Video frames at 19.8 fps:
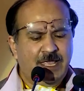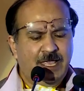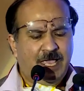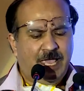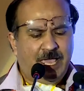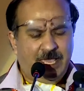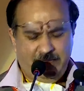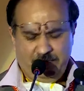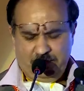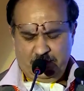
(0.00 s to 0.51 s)

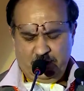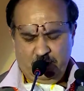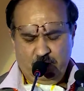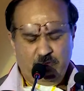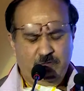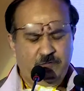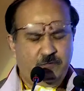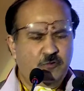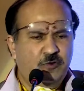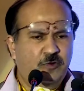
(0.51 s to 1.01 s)
And
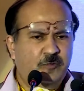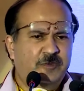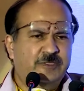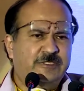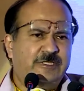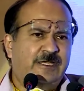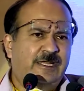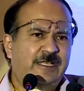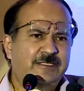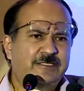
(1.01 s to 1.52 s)
below
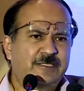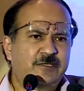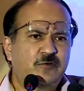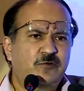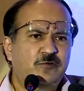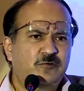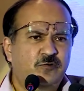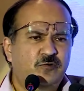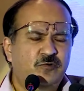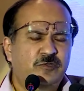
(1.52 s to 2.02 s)
4%, like 0
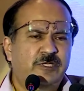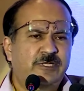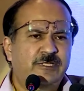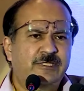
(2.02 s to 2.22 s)
through 3,